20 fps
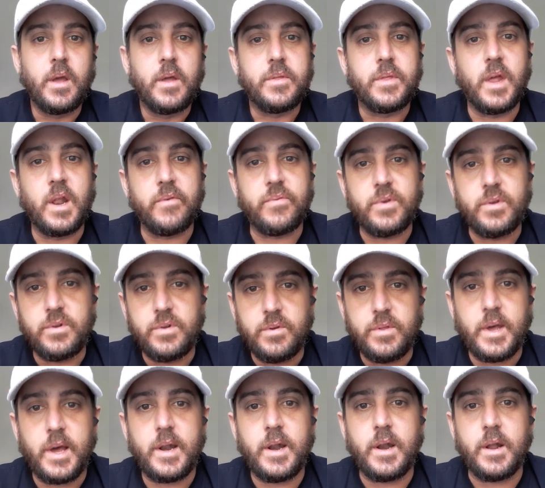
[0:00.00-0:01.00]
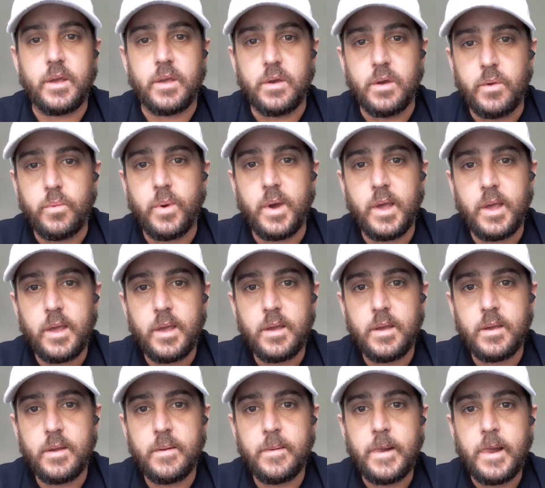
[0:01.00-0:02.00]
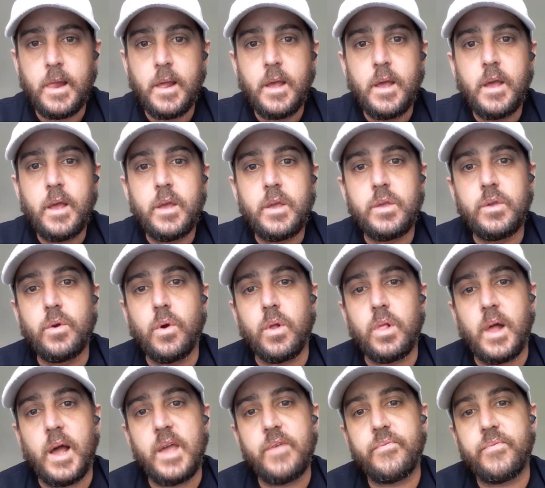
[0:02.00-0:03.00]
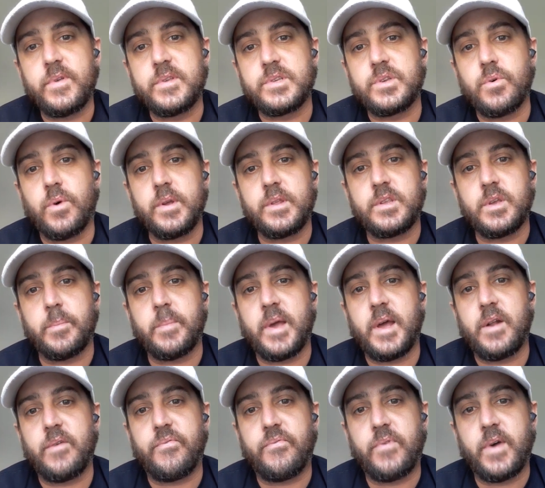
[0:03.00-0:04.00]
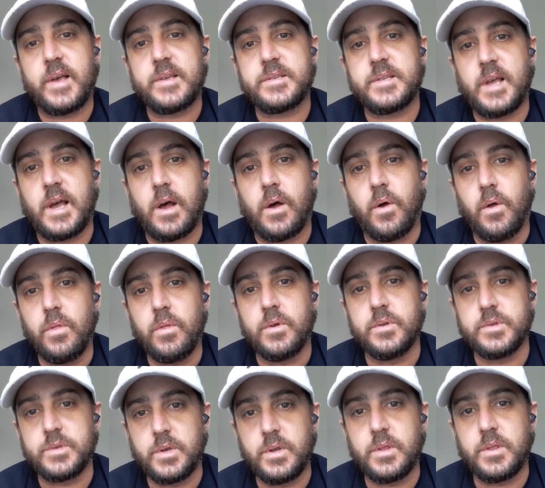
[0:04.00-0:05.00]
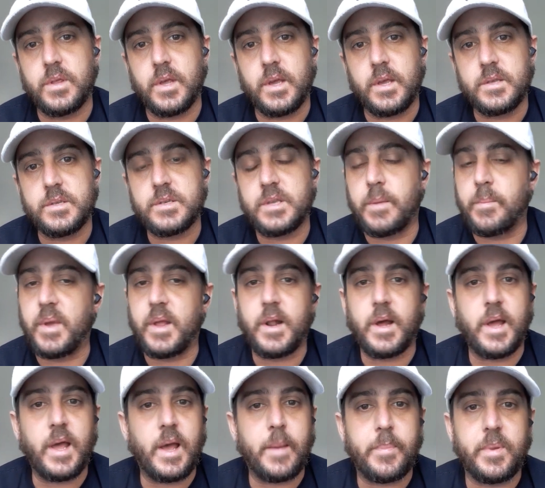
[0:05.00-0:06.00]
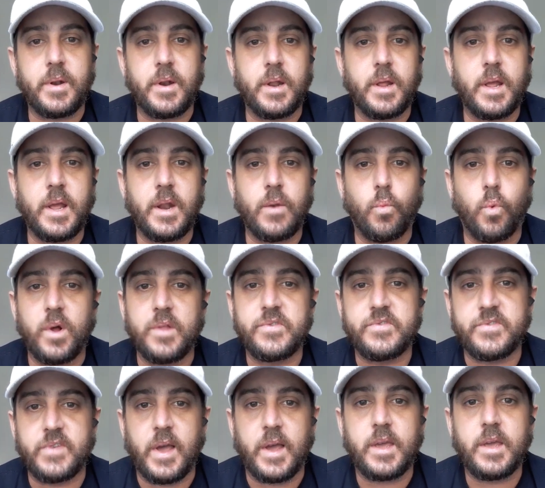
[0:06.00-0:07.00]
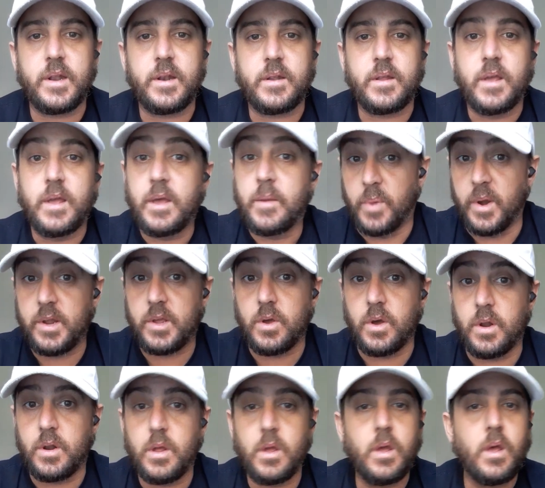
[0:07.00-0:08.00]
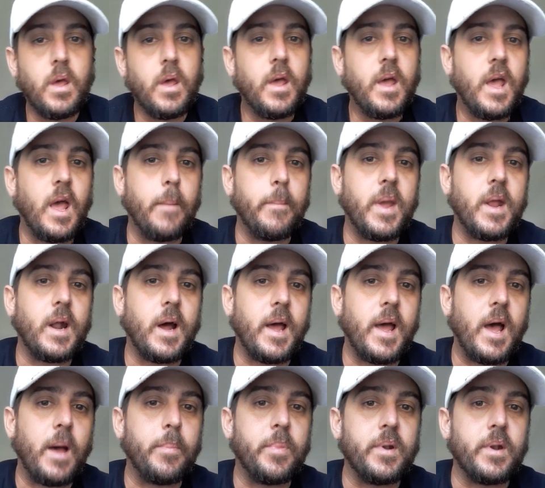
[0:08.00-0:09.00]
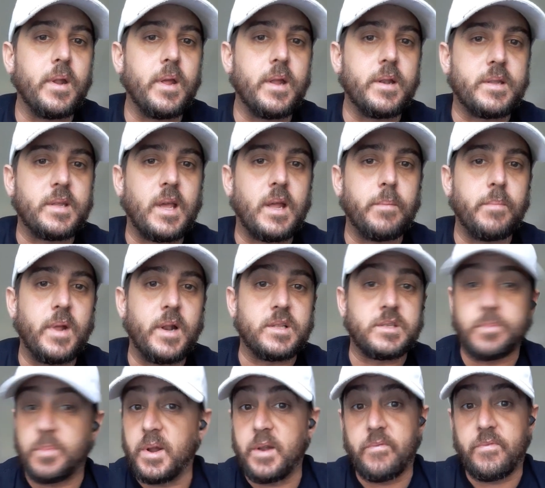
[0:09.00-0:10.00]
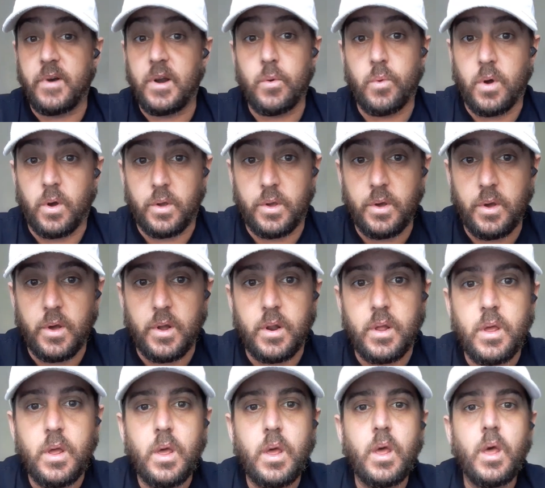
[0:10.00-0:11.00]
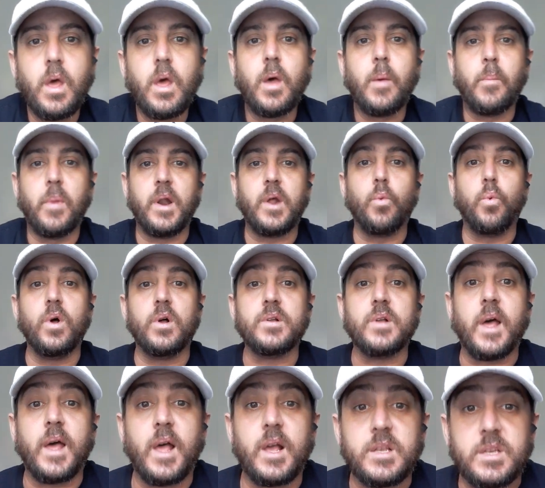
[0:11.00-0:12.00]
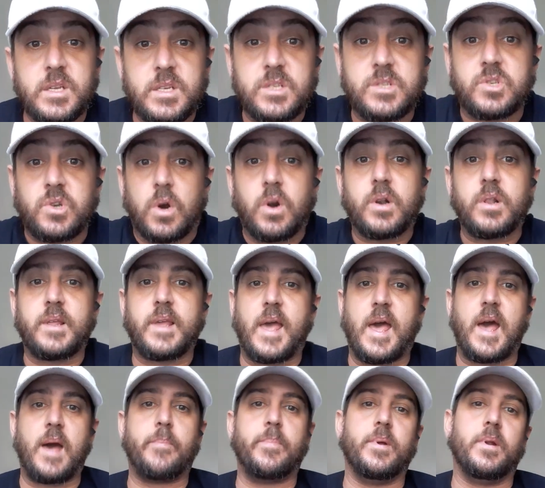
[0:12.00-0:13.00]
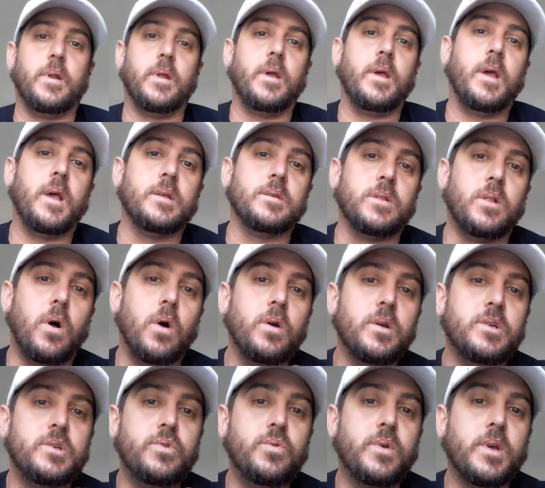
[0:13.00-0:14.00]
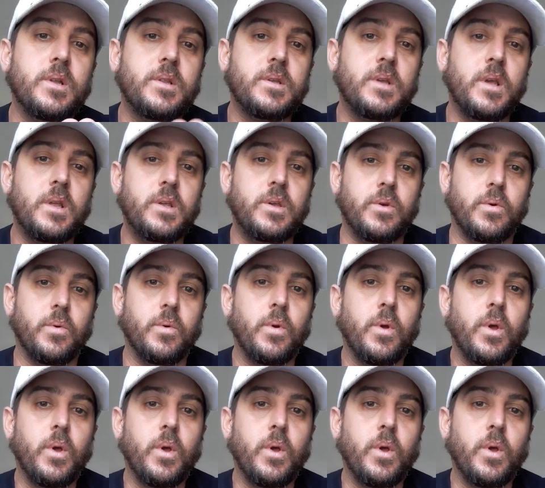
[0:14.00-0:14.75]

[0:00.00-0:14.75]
that if you do that in a good way, your life is going to manifest out those good things. It may not happen in 1 second, but it could. It may not happen in 10 minutes, but it very well could. But it will certainly happen as long as you continue